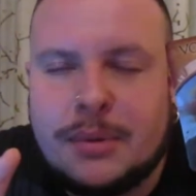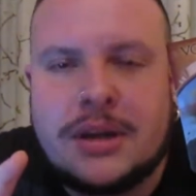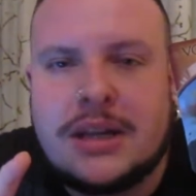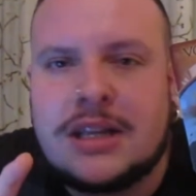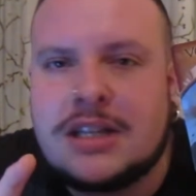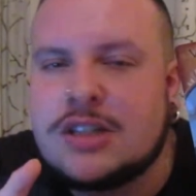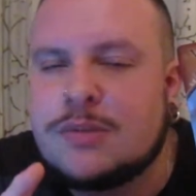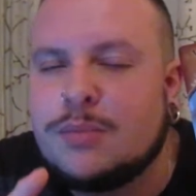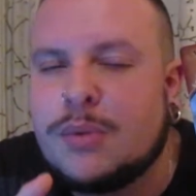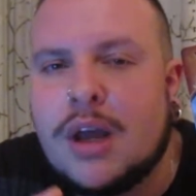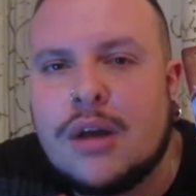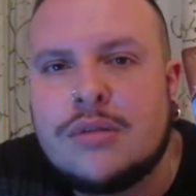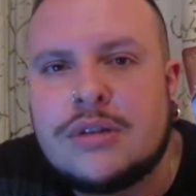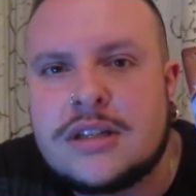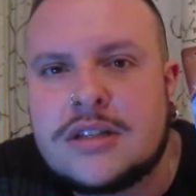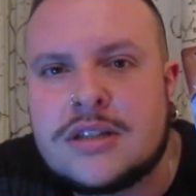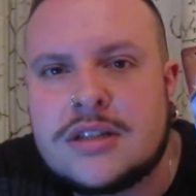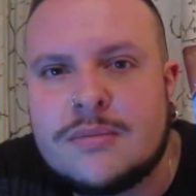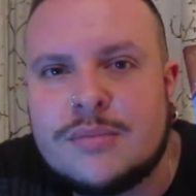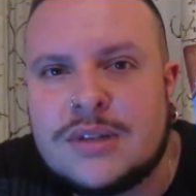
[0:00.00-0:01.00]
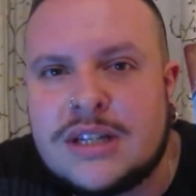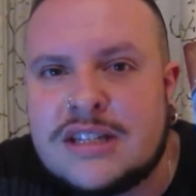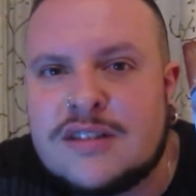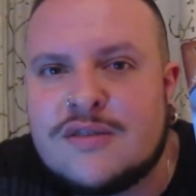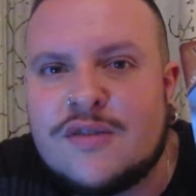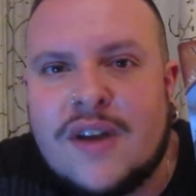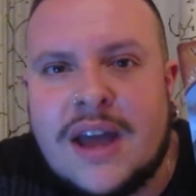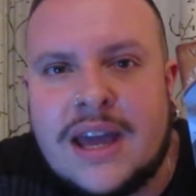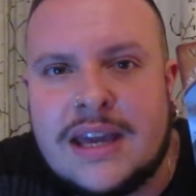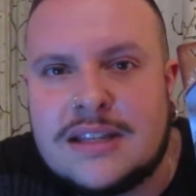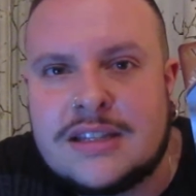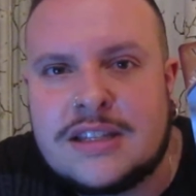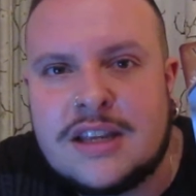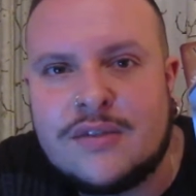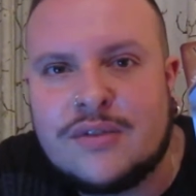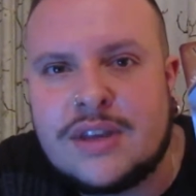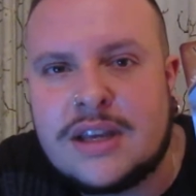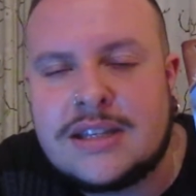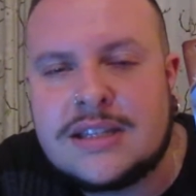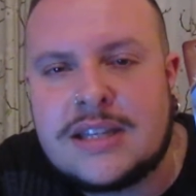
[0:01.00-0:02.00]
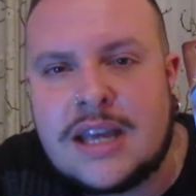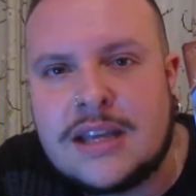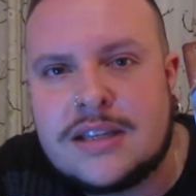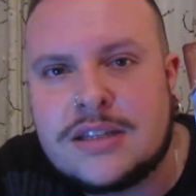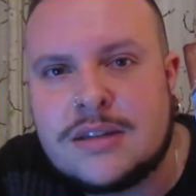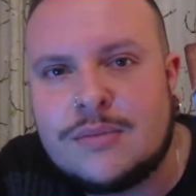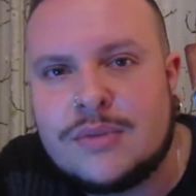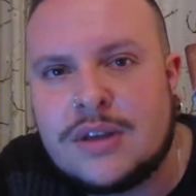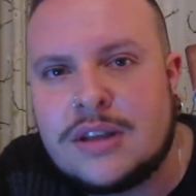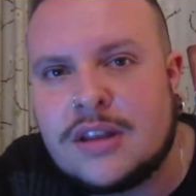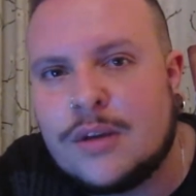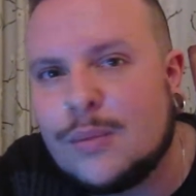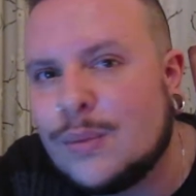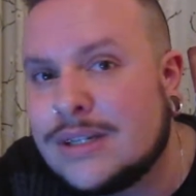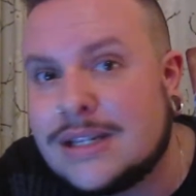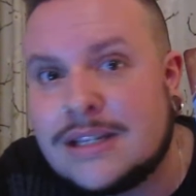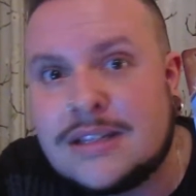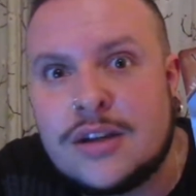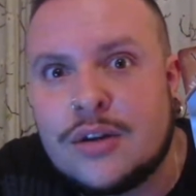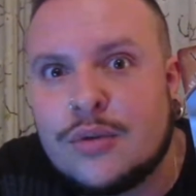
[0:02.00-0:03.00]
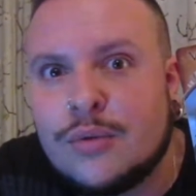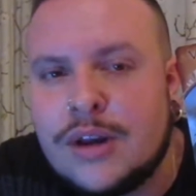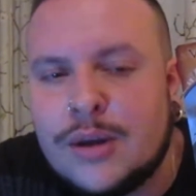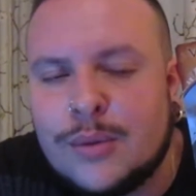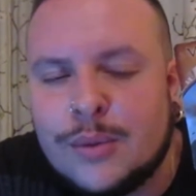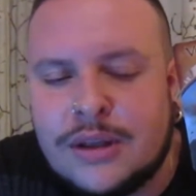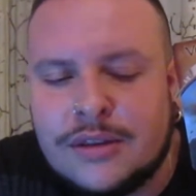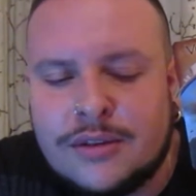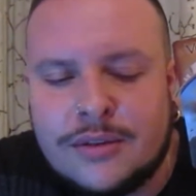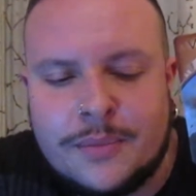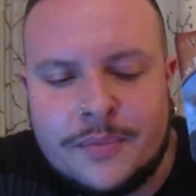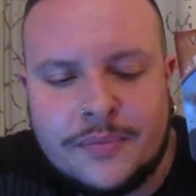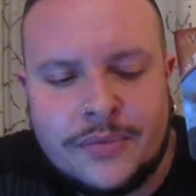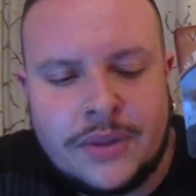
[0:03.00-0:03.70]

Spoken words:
and explode in somebody's face if they say something that we disagree with.